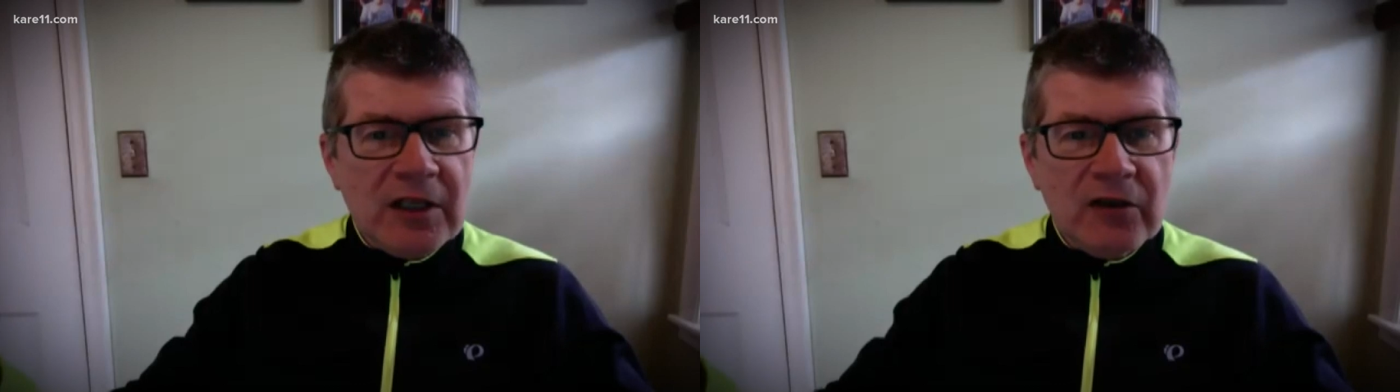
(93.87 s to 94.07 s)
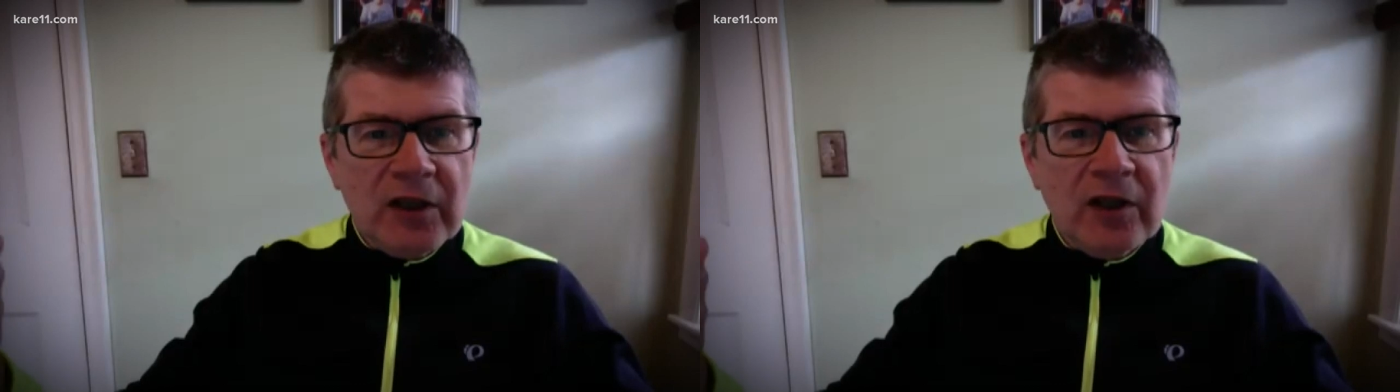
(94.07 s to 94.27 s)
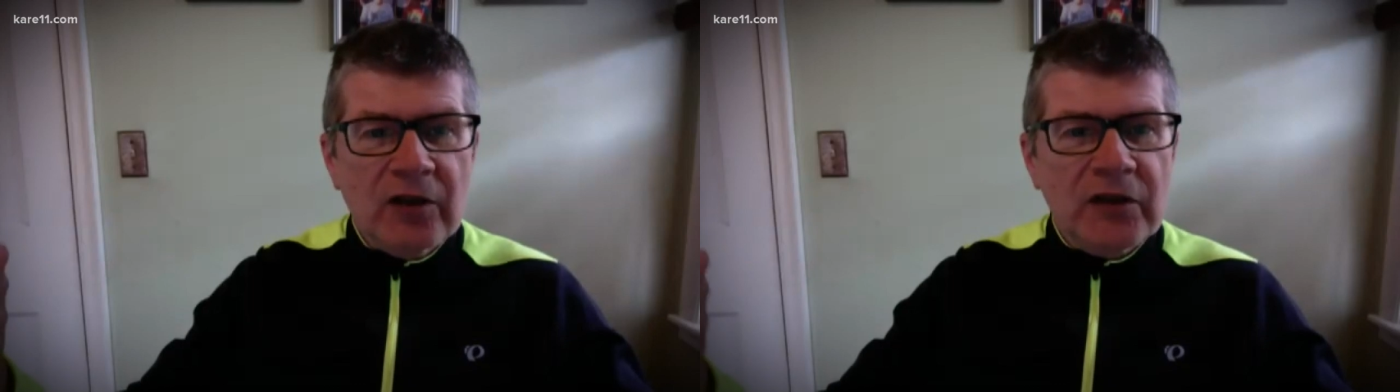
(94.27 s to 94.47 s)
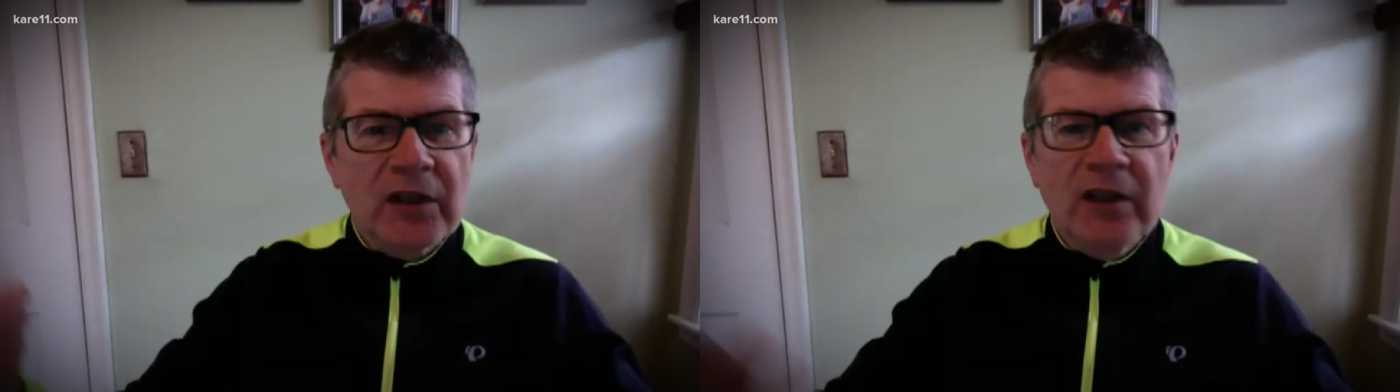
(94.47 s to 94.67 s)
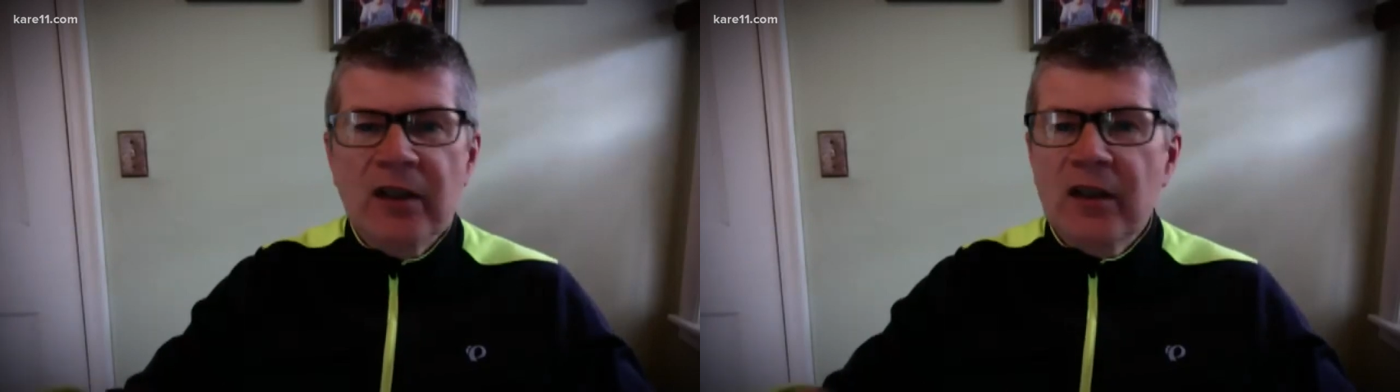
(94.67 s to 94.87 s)
T
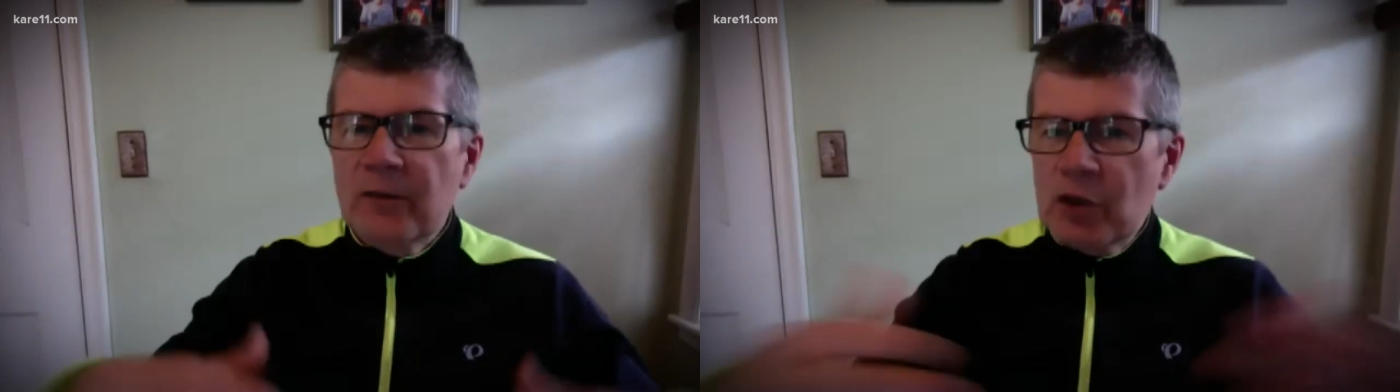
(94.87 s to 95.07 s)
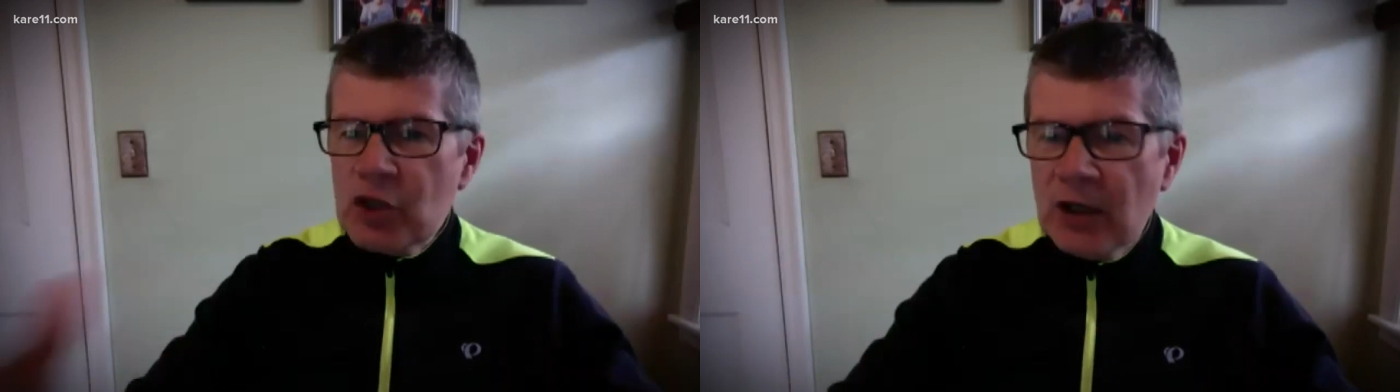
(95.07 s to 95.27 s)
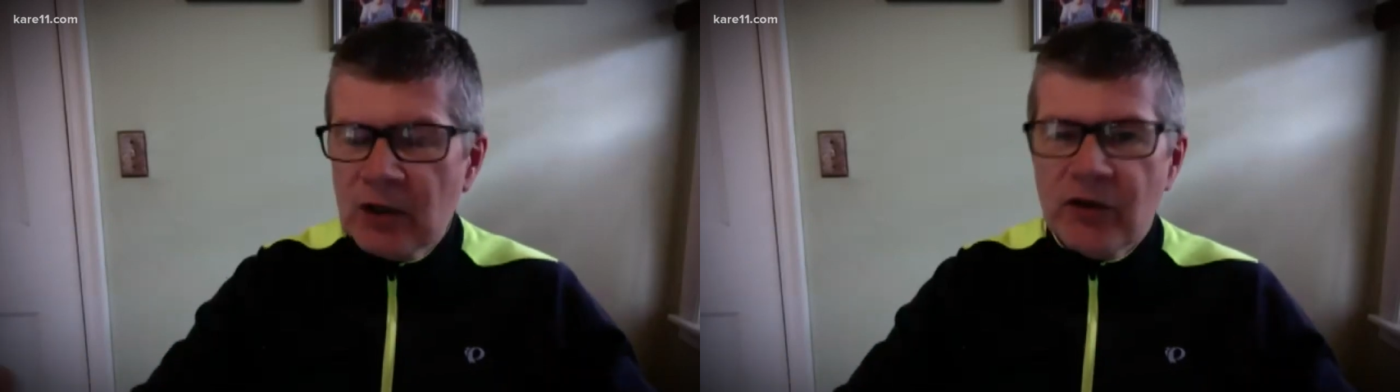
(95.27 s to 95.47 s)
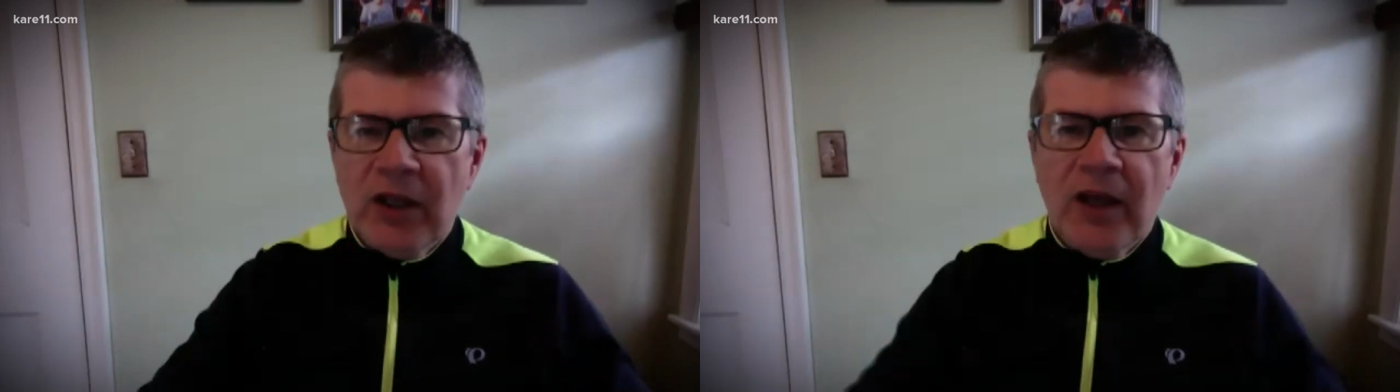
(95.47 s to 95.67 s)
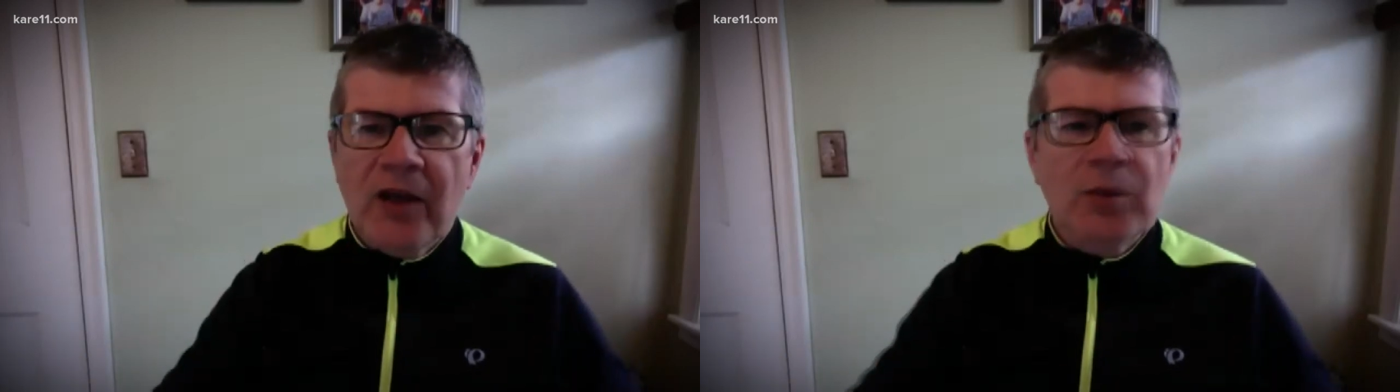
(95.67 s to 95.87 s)
cells? We
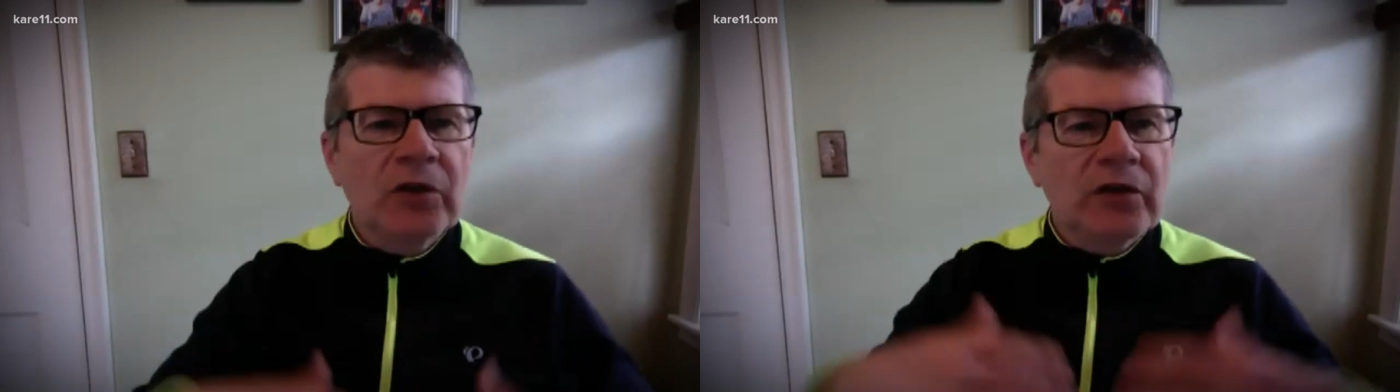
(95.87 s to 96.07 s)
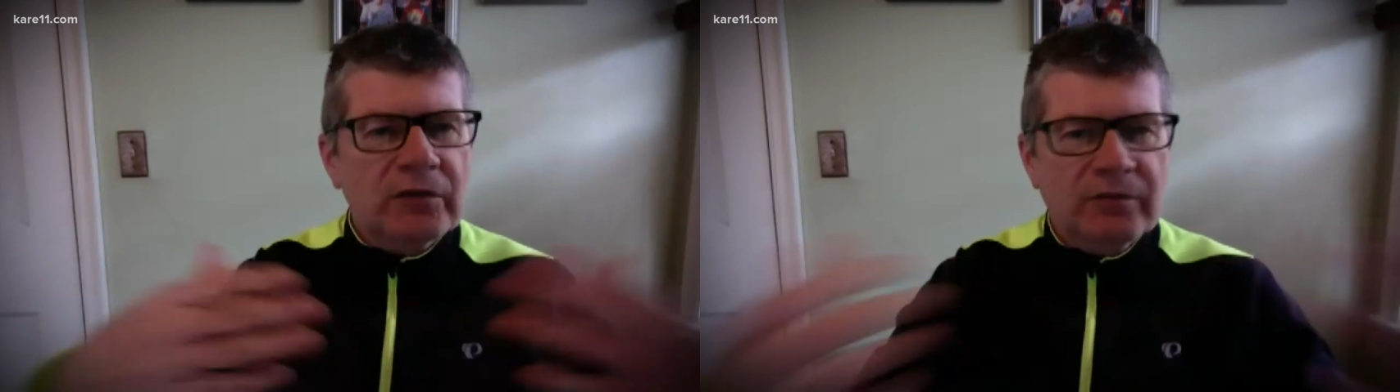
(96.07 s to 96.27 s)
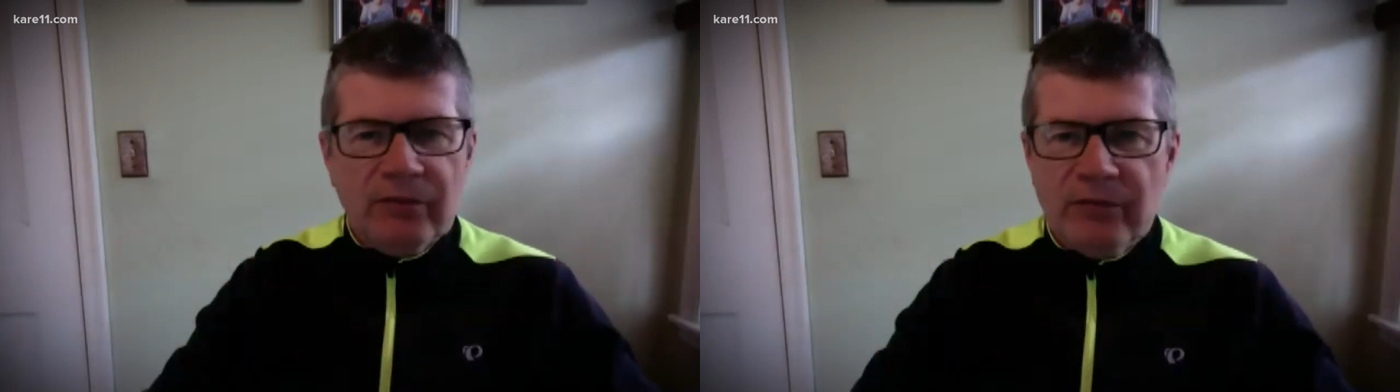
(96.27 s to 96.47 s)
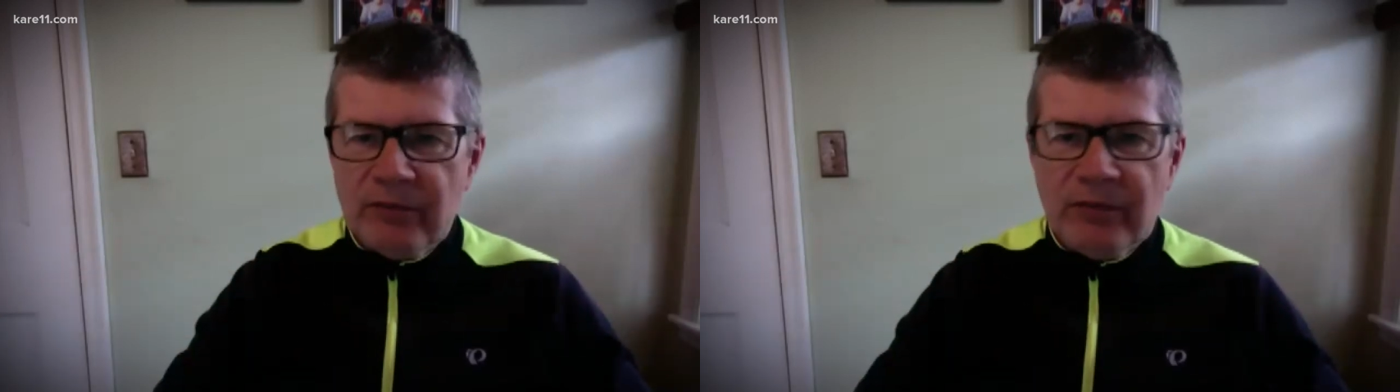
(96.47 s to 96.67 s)
challenge the animals.